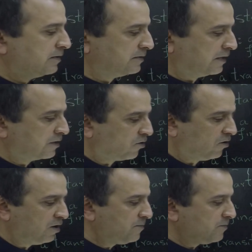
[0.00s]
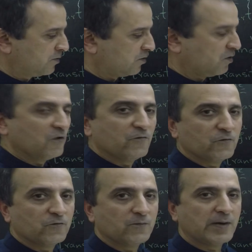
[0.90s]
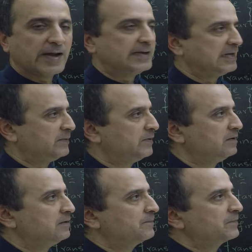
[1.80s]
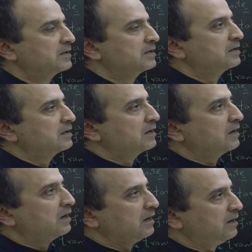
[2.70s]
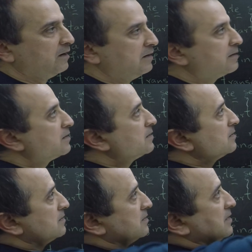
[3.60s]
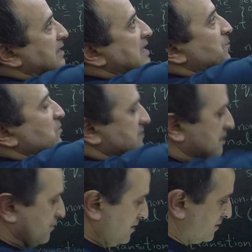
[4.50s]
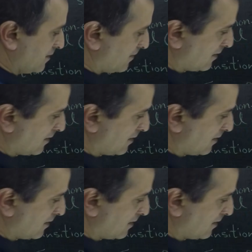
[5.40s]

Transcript: The columns of my table are the input symbols.